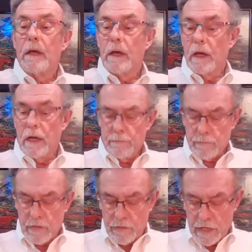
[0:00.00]
The
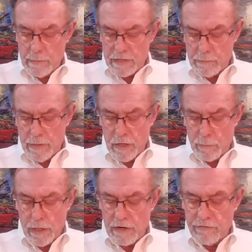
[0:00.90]
thing about the bare
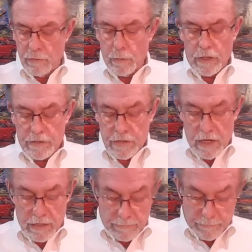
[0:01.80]
brake fluid, it's
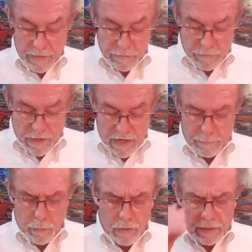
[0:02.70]
got a dry
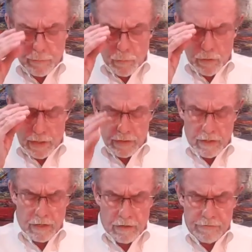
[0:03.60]
boiling point
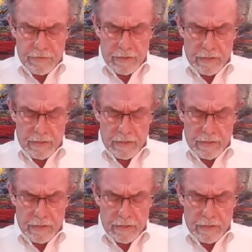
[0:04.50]
of